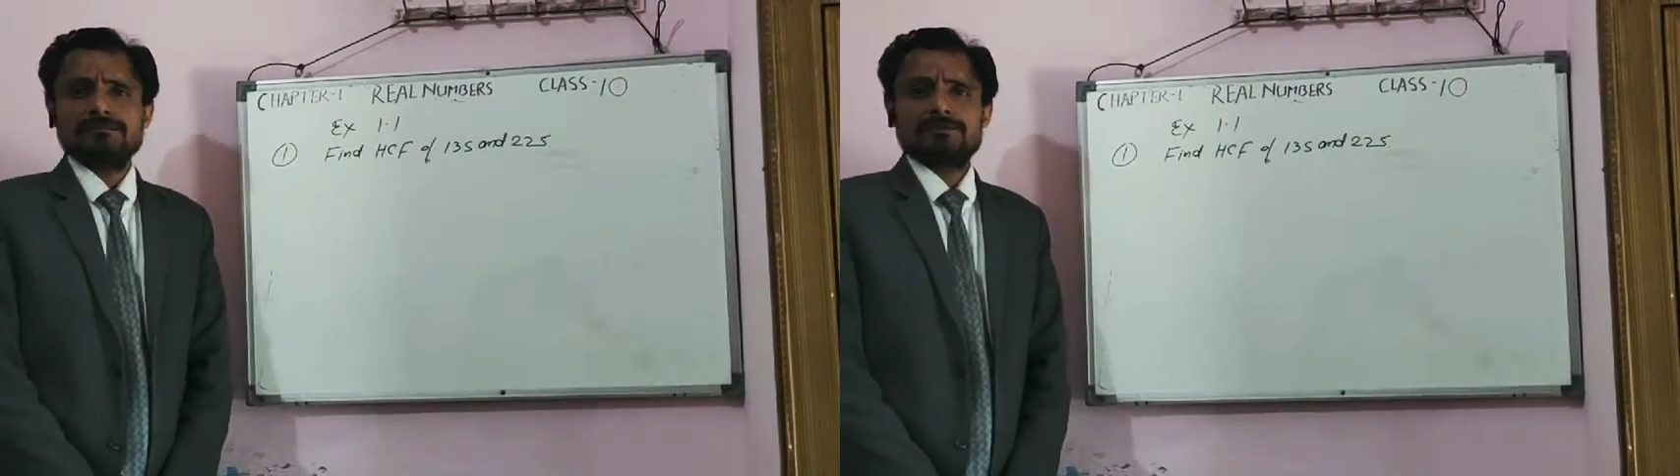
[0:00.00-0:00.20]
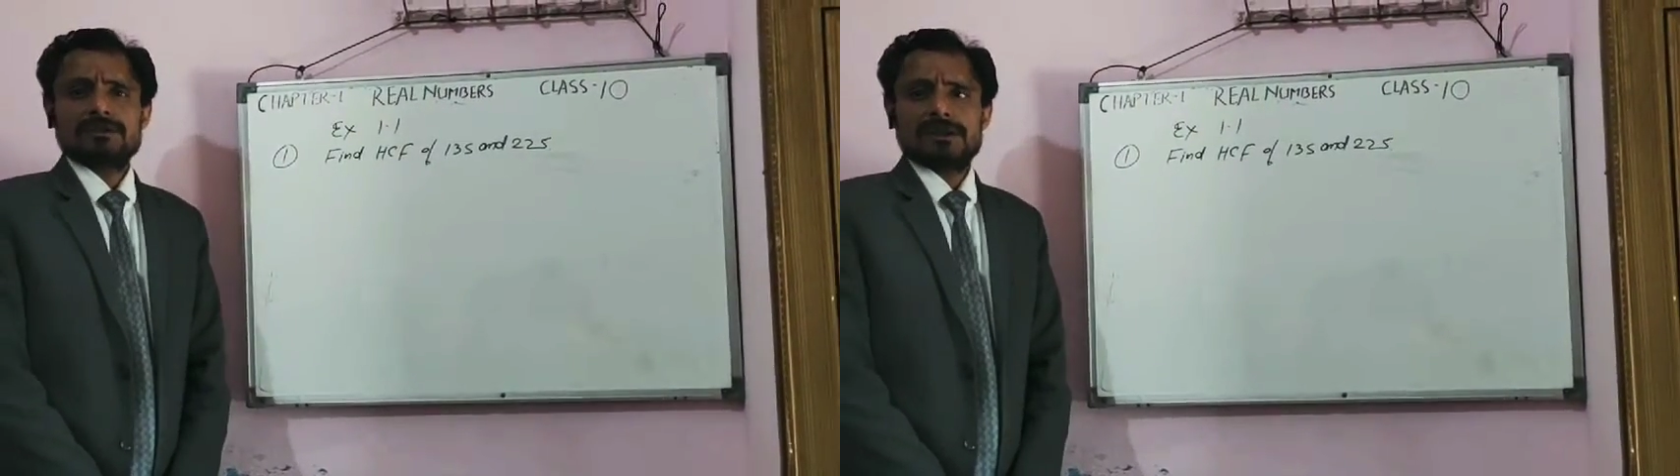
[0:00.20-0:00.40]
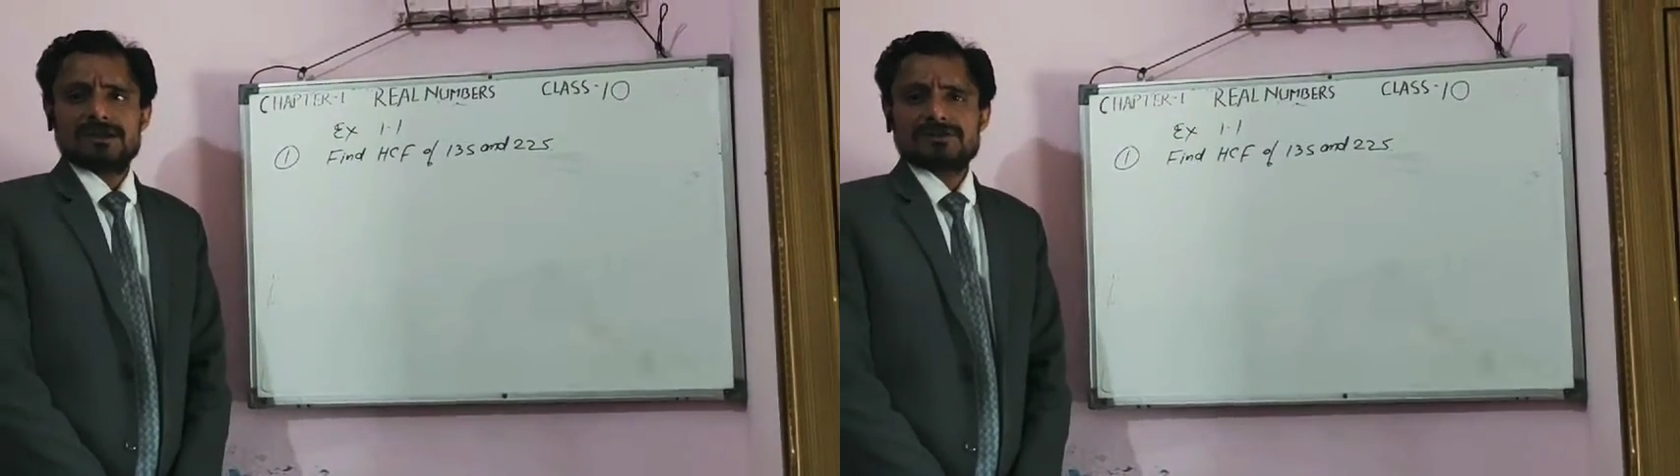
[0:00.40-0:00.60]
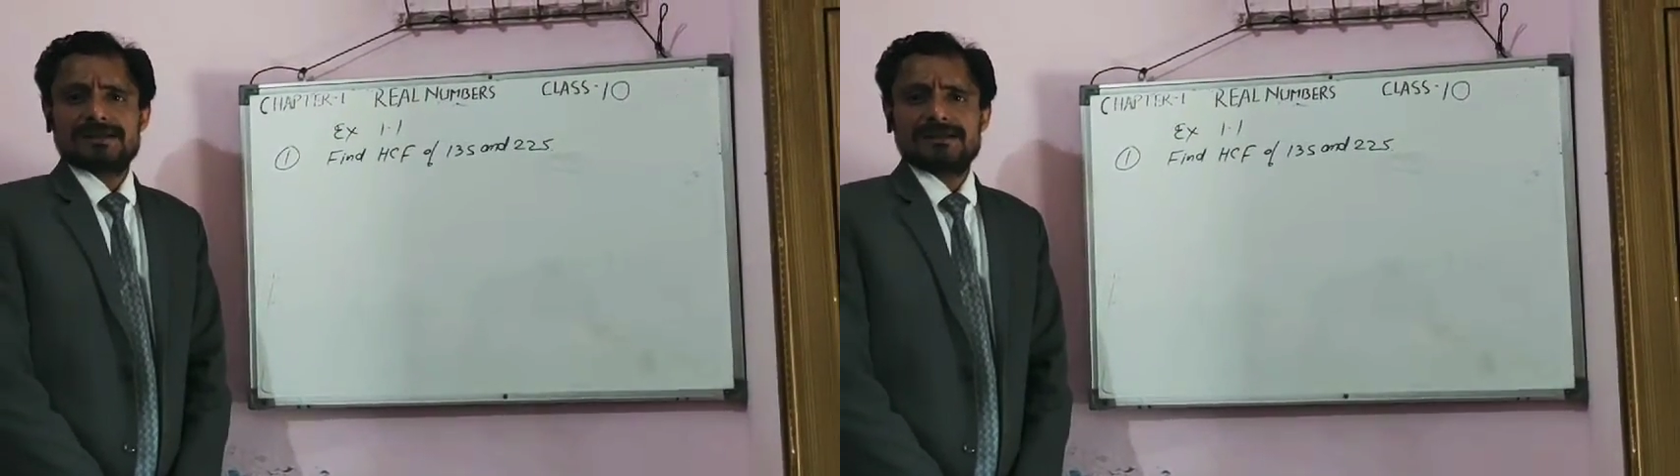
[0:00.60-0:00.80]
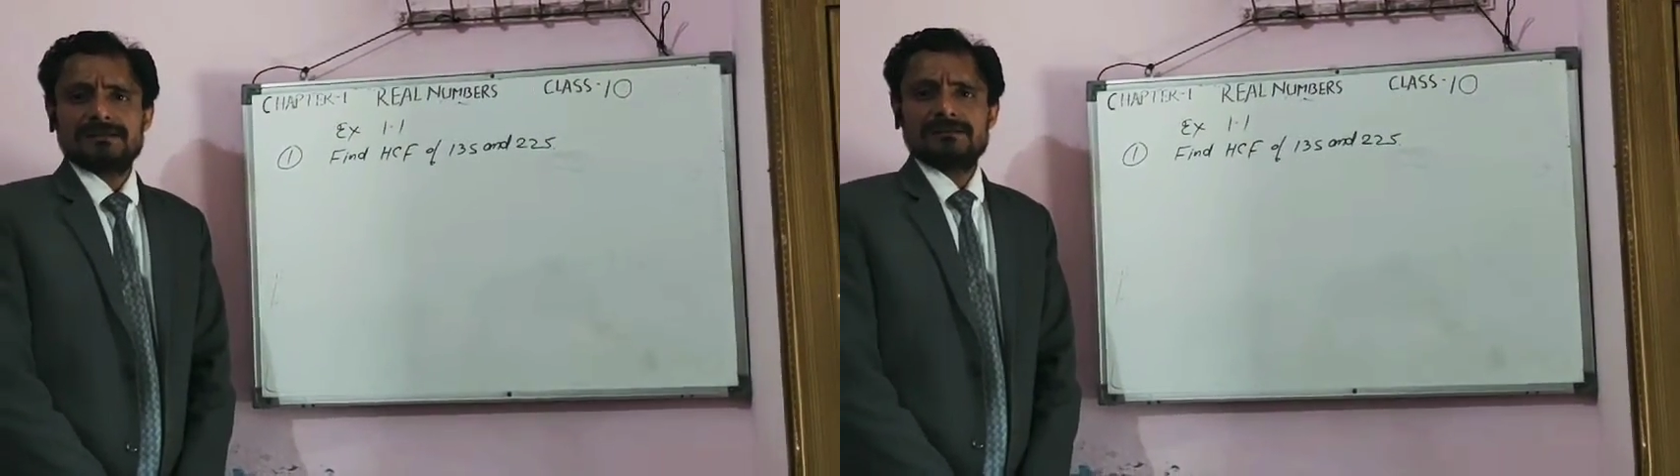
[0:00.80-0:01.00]
class
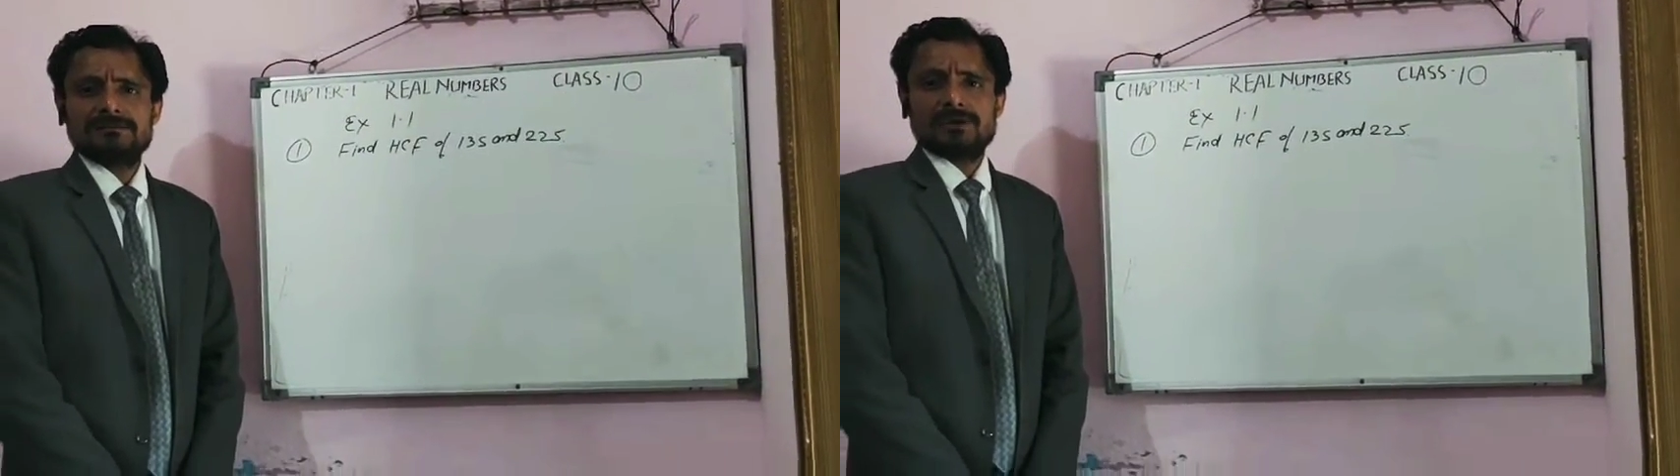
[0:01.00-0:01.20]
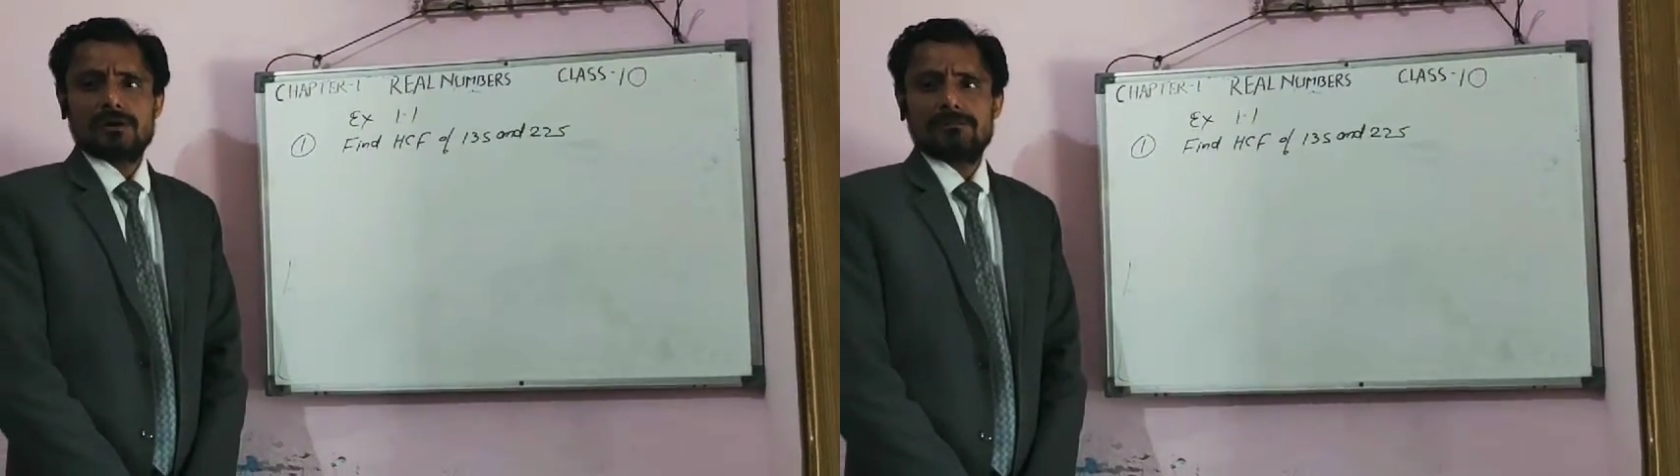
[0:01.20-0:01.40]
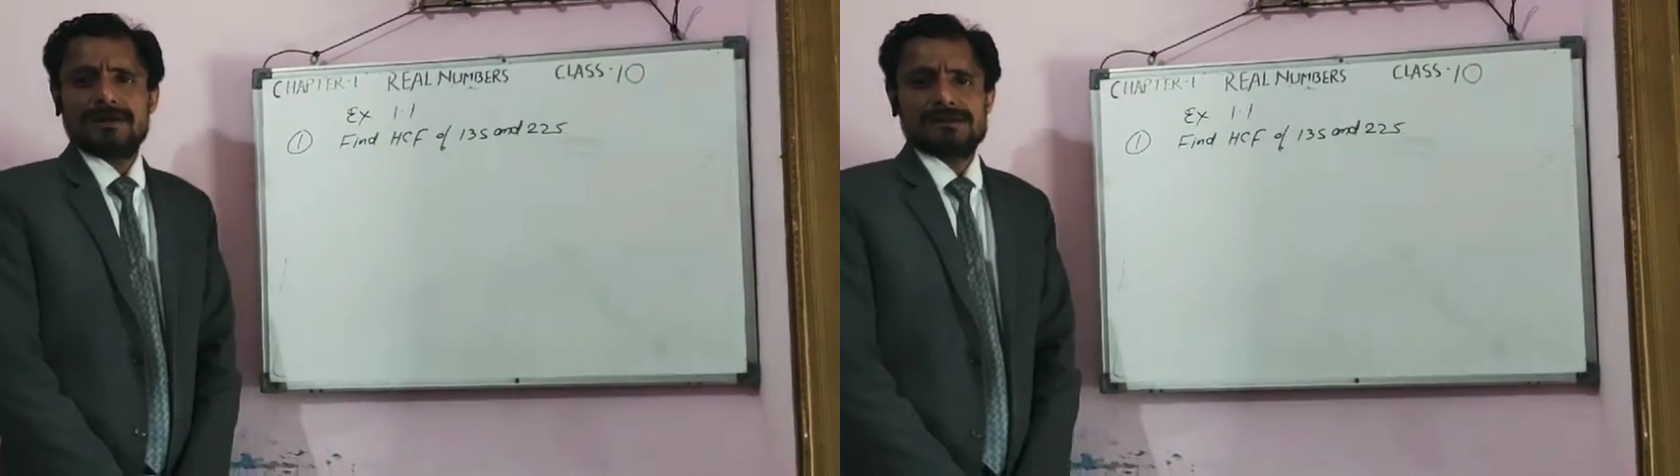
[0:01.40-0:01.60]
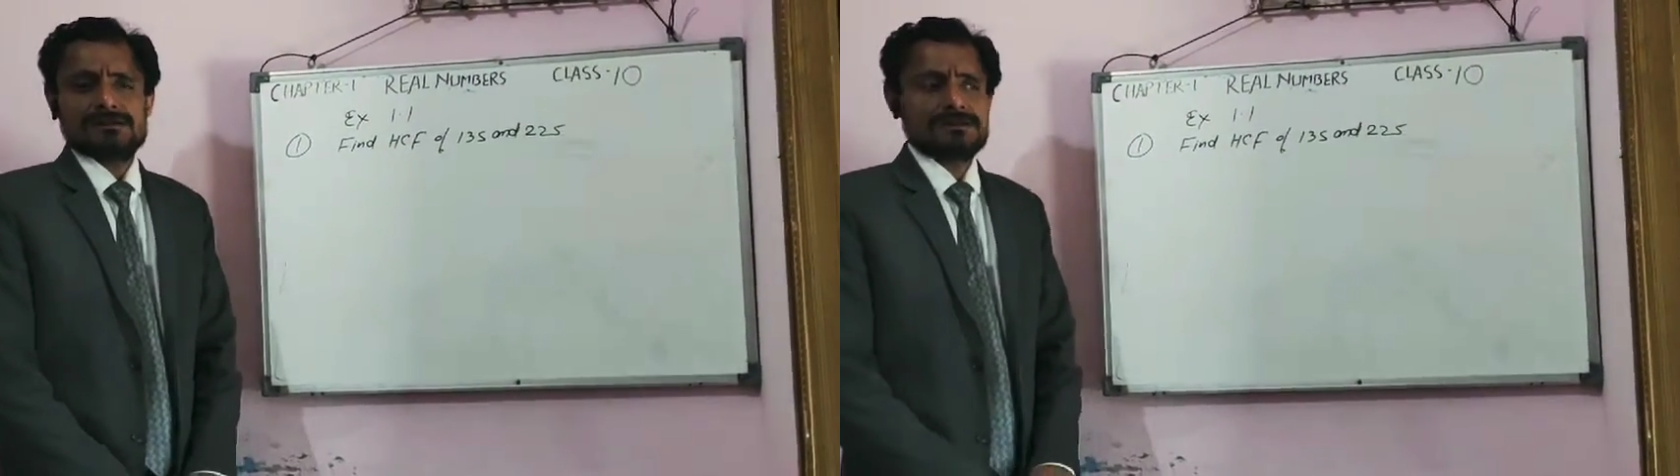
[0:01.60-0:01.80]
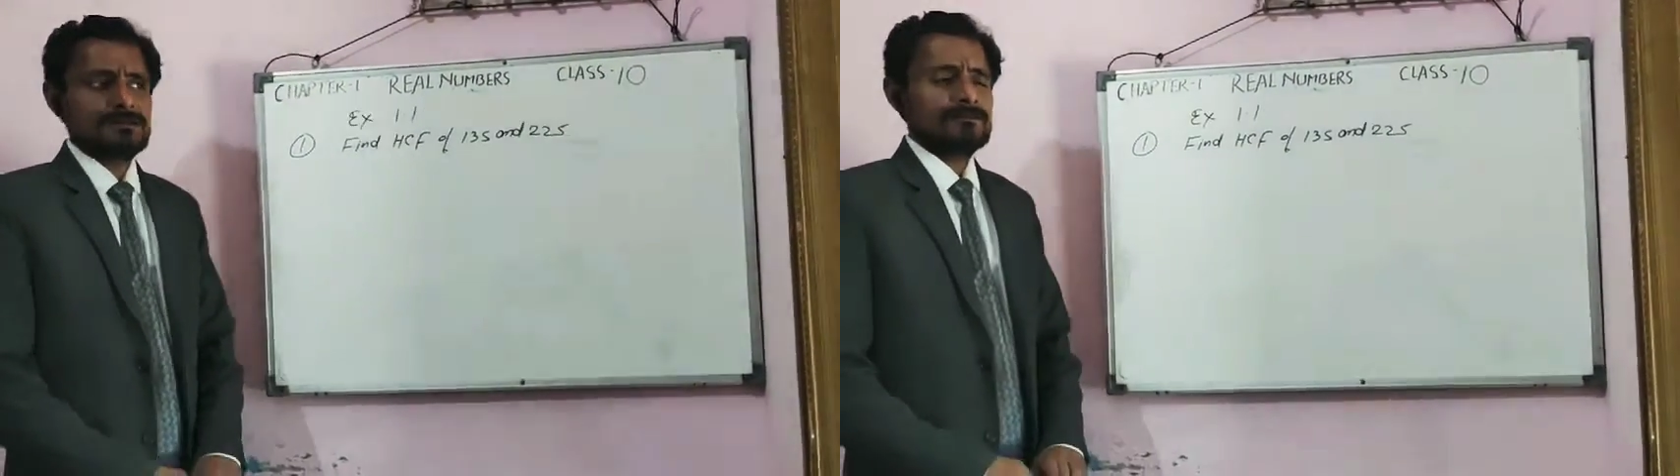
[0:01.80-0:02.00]
10th of maths.